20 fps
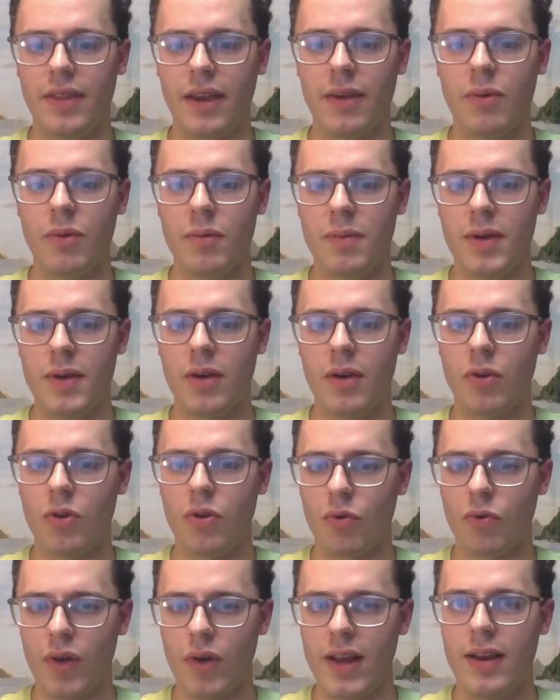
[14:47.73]
think it would be a
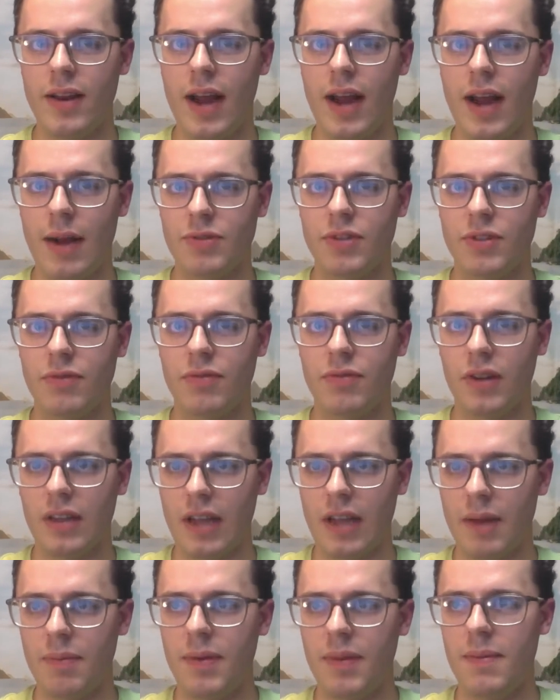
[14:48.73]
great option for a
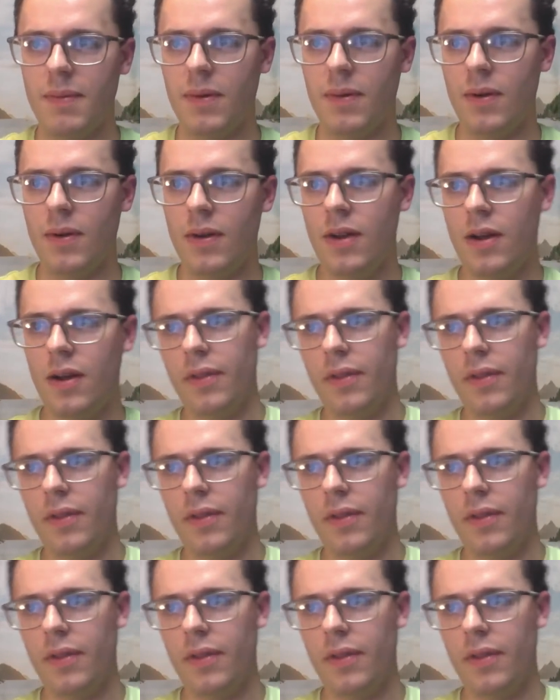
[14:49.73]
lot of people.